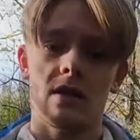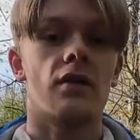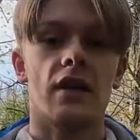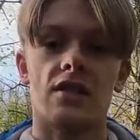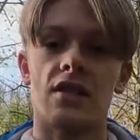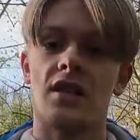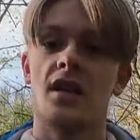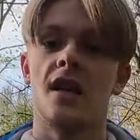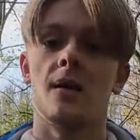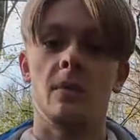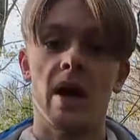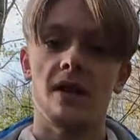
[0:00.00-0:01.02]
This is in
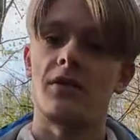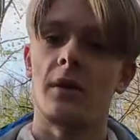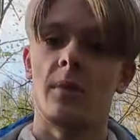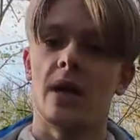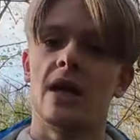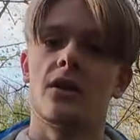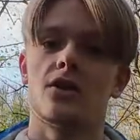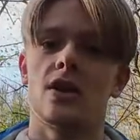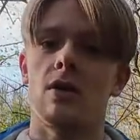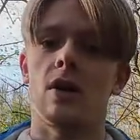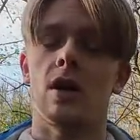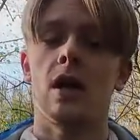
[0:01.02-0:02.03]
your perfect beginner
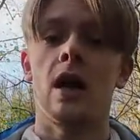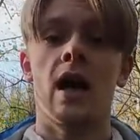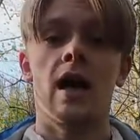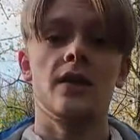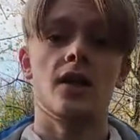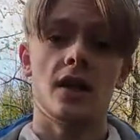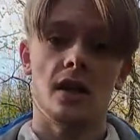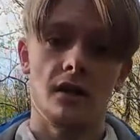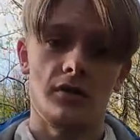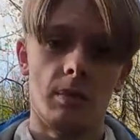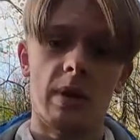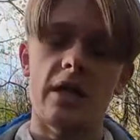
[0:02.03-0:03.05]
shelter, and you can
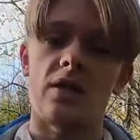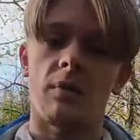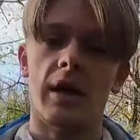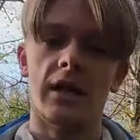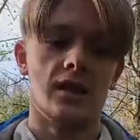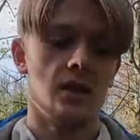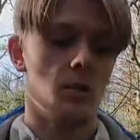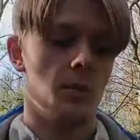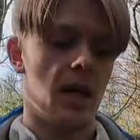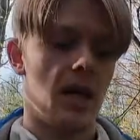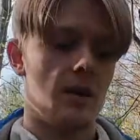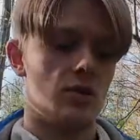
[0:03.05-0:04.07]
have the peace of mind that you'll be
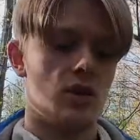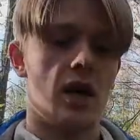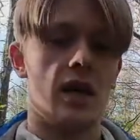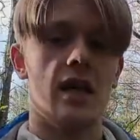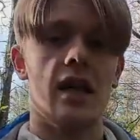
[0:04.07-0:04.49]
kept dry